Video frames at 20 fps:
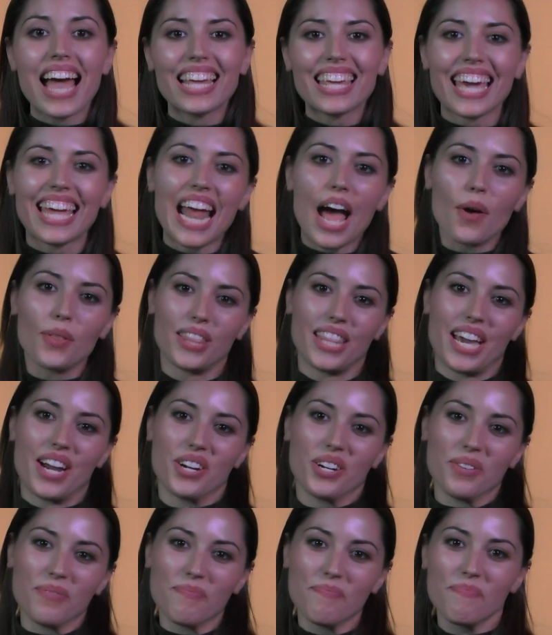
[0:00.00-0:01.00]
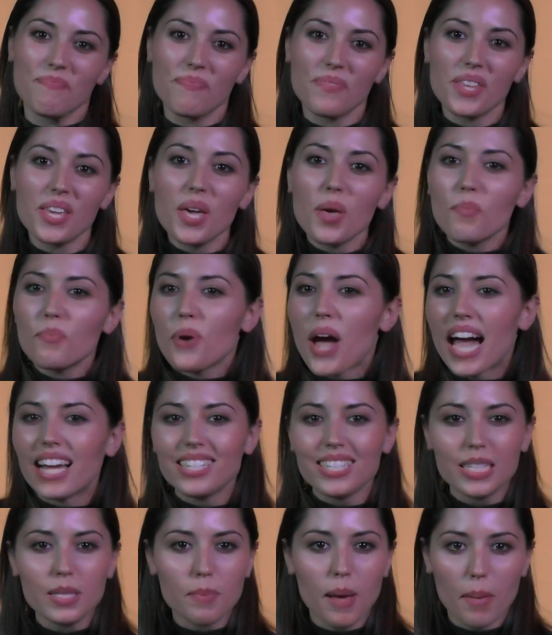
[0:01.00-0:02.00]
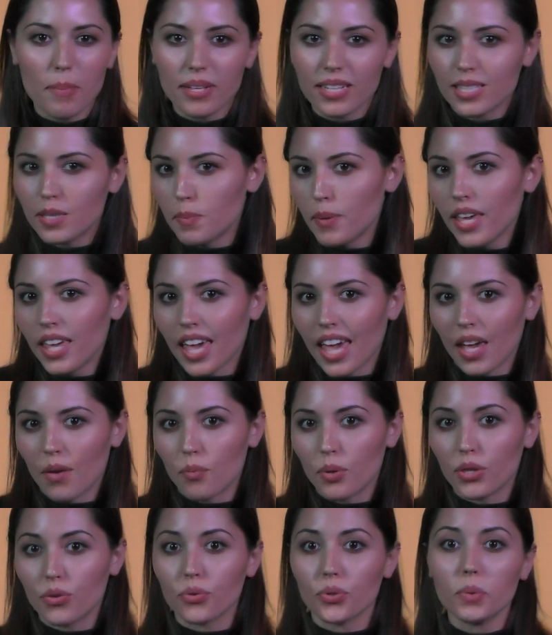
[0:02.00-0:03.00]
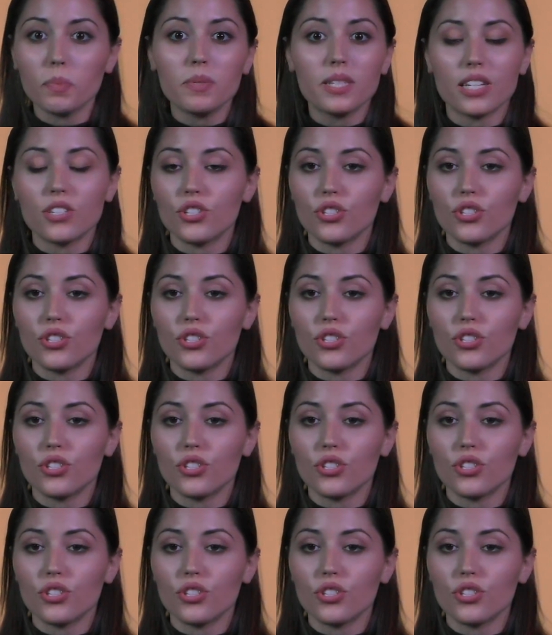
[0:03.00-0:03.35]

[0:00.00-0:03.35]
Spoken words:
Get out there. Practice public speaking with groups such